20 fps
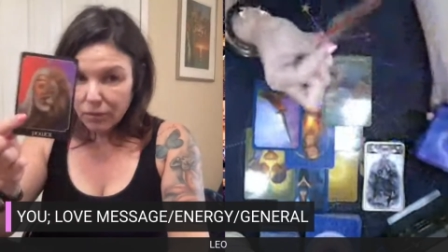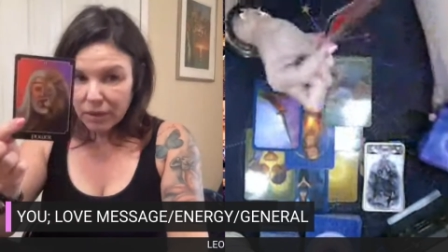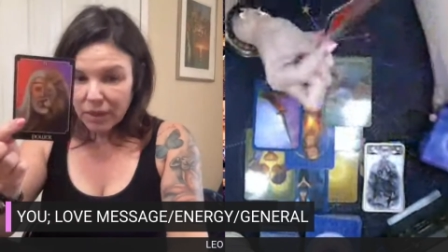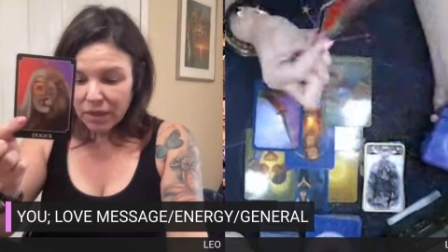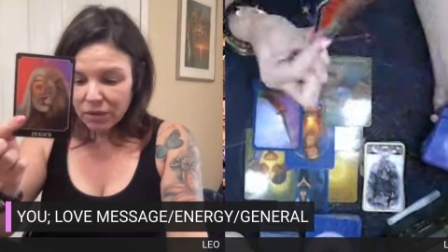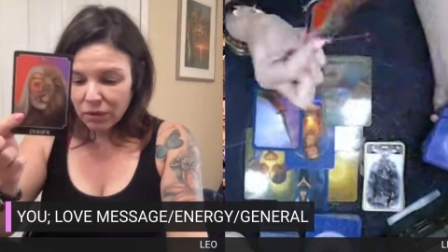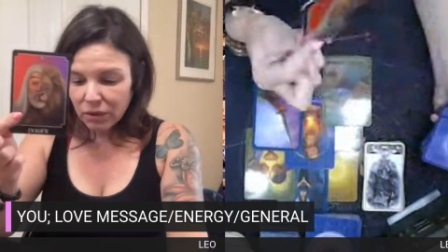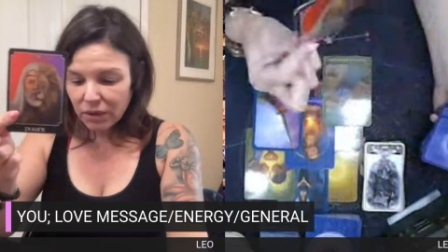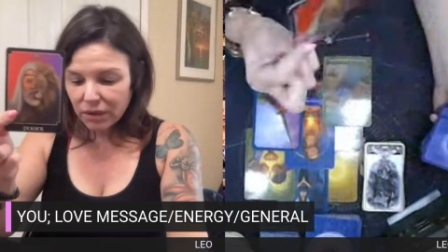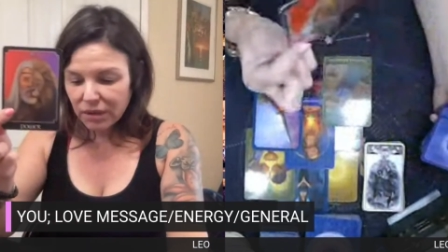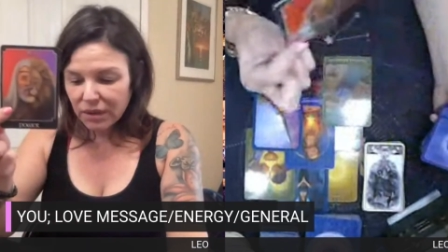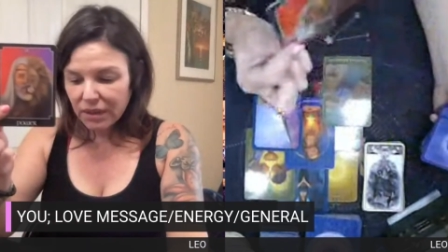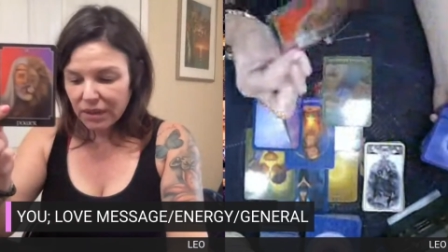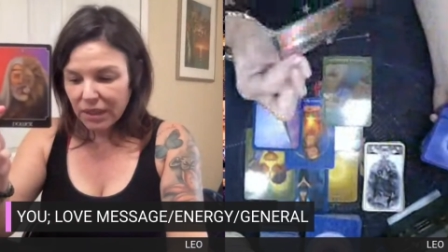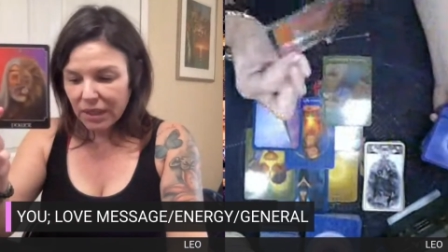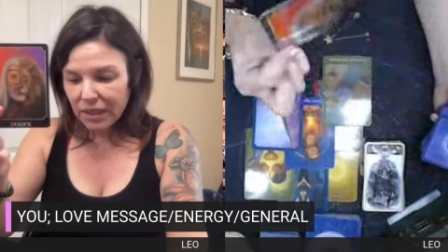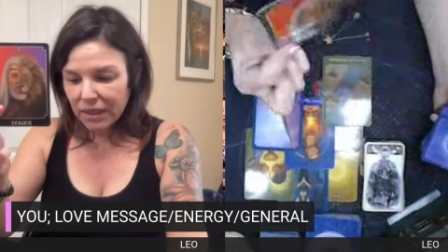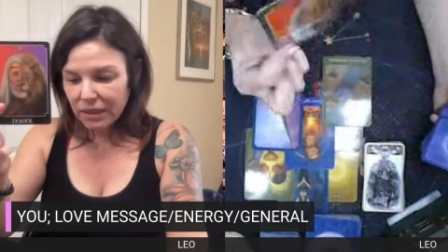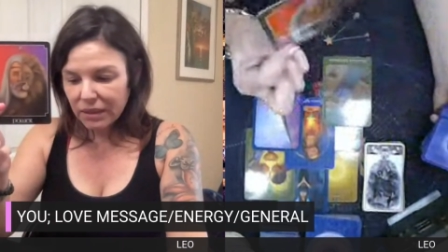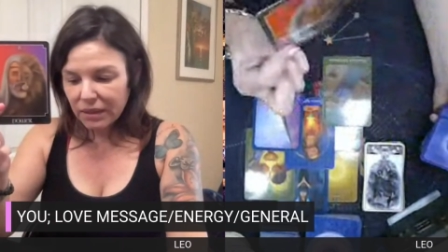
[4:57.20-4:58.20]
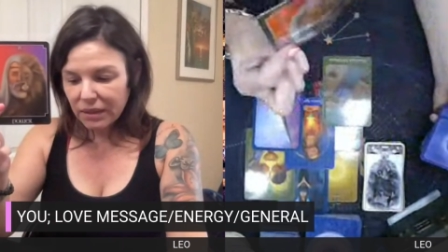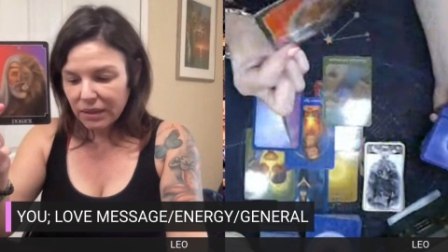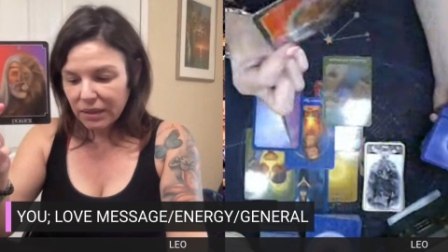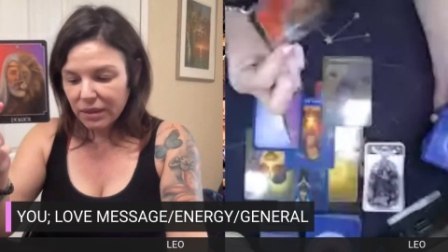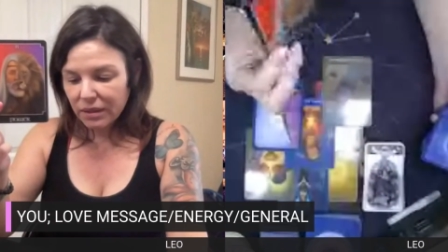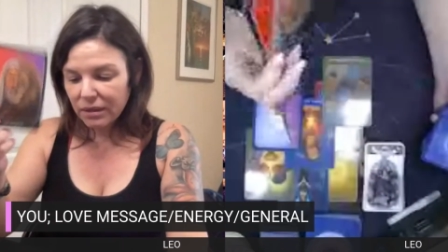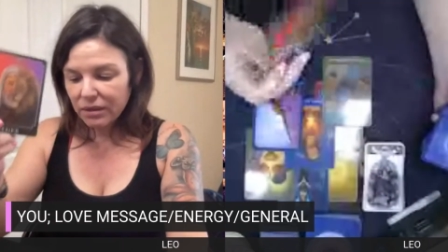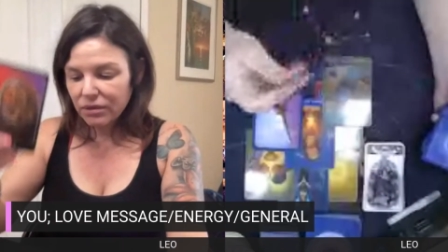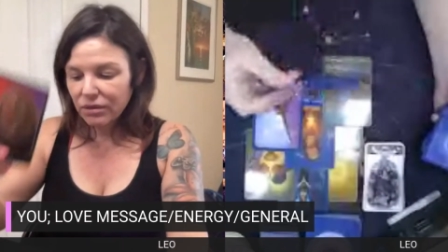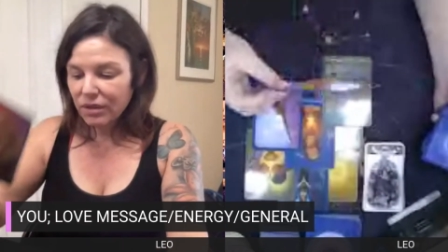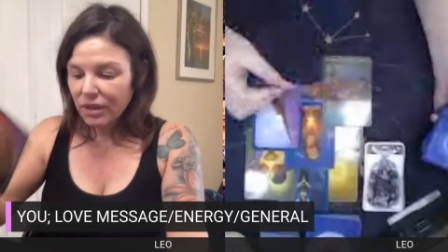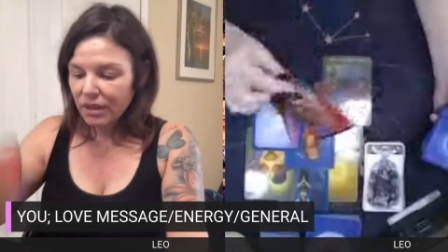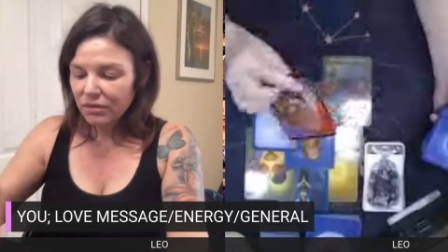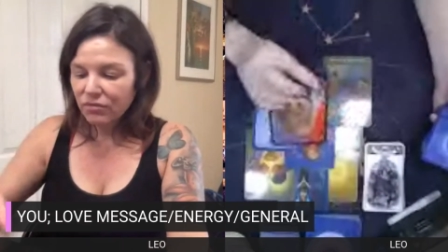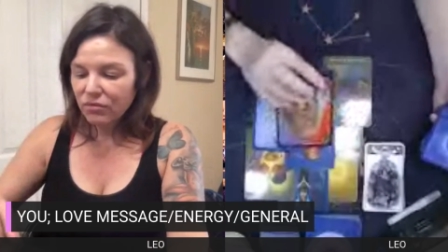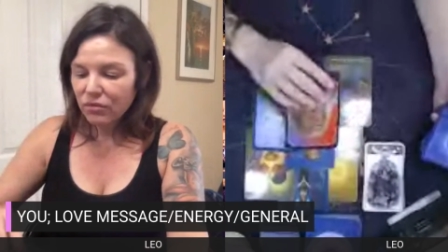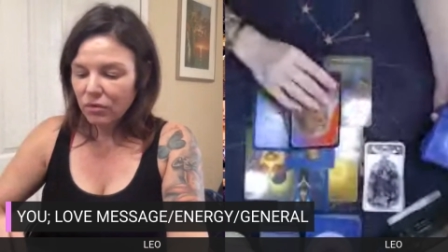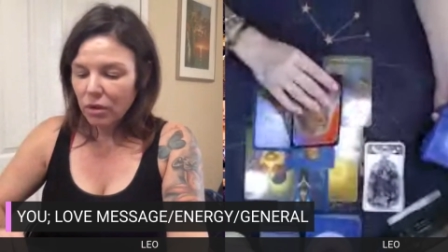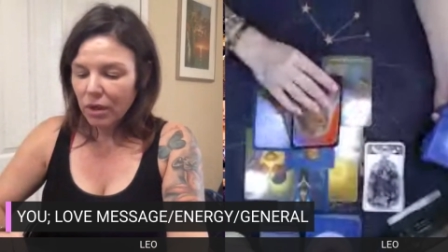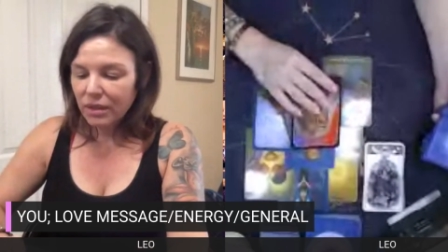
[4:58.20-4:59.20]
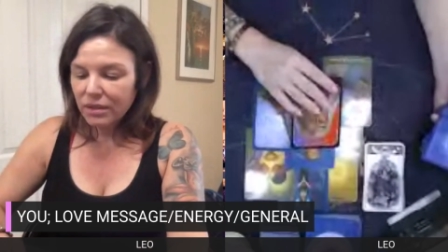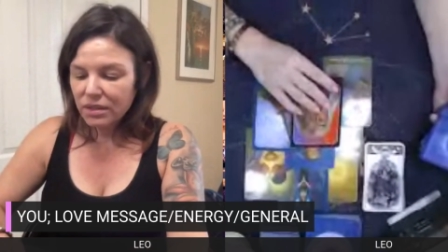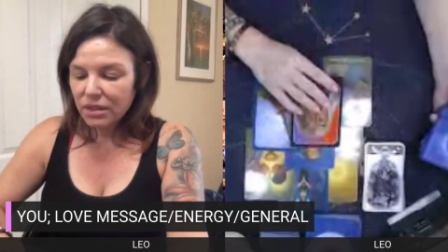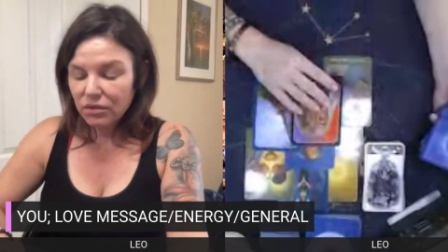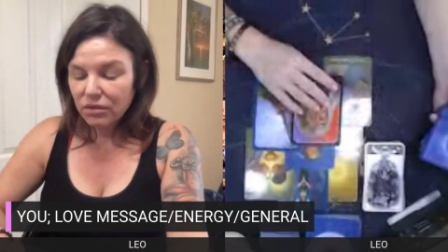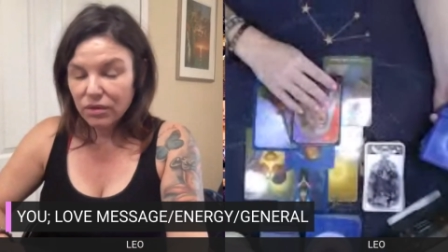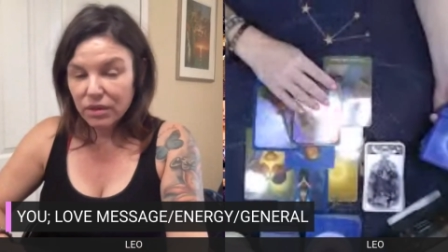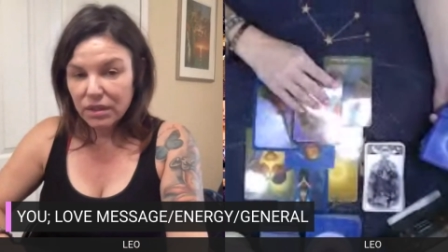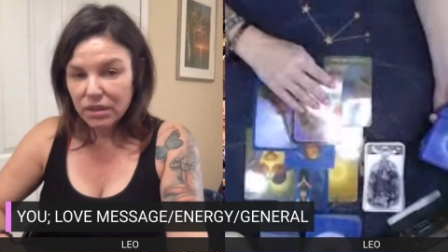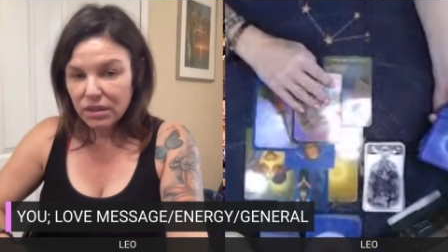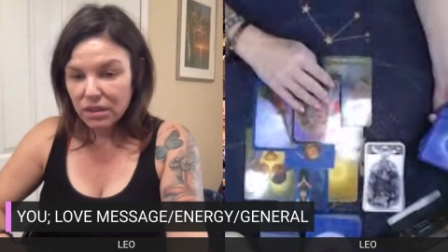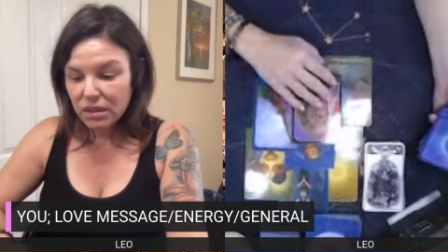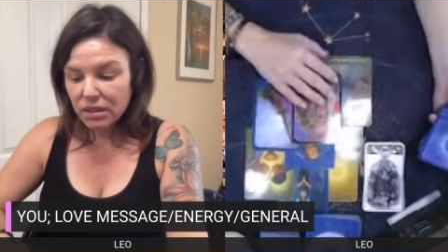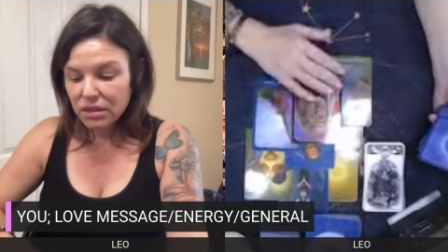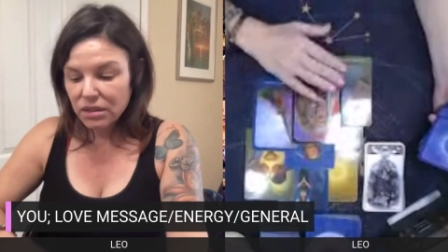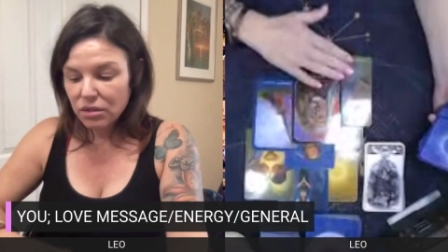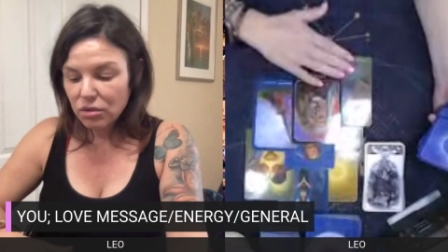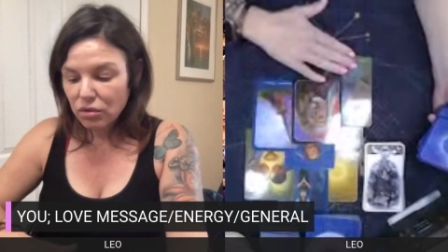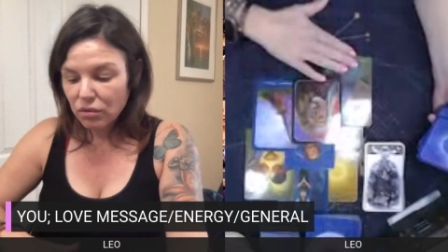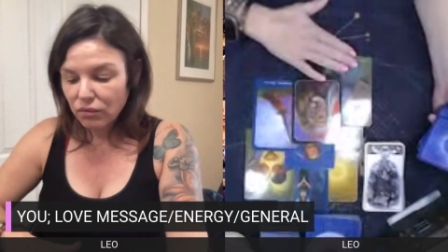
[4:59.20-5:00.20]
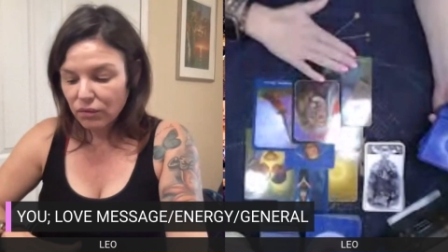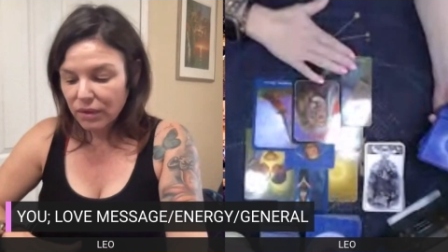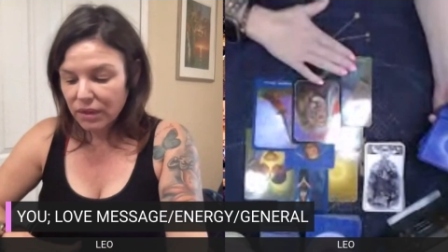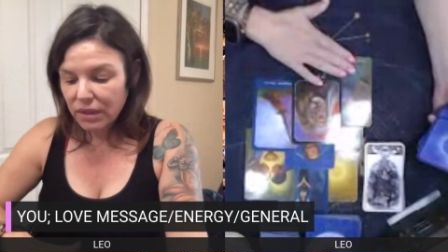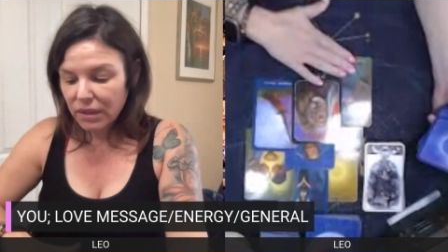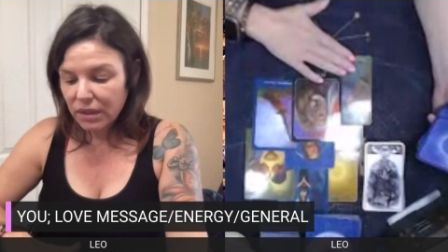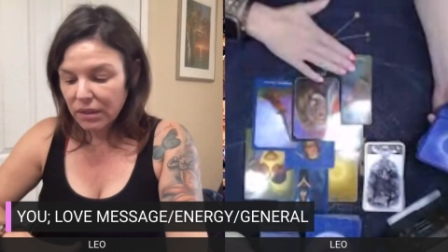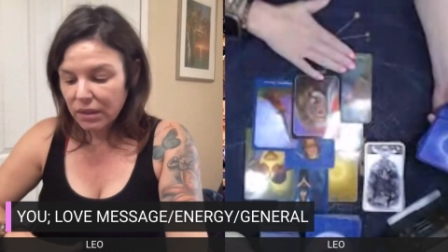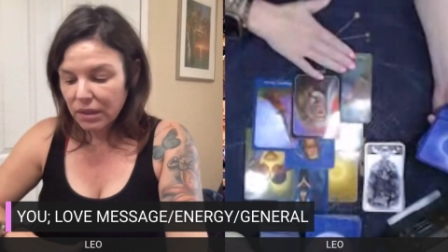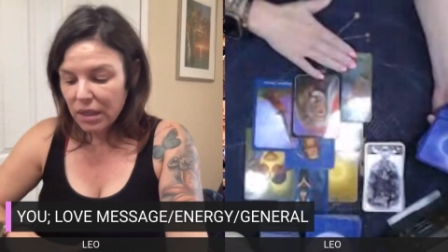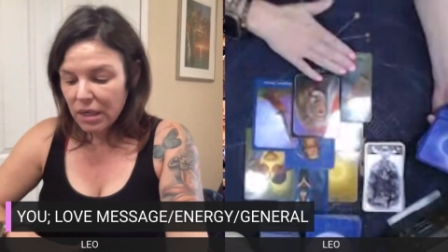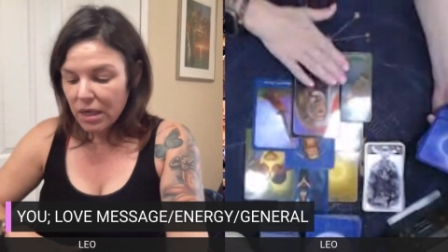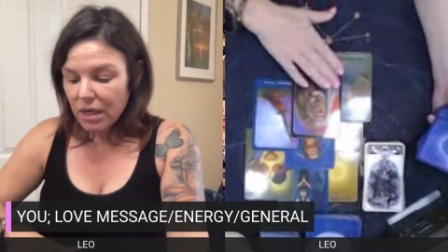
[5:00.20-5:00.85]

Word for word: and look at the eight here. You got a lot of synchronicities in your reading.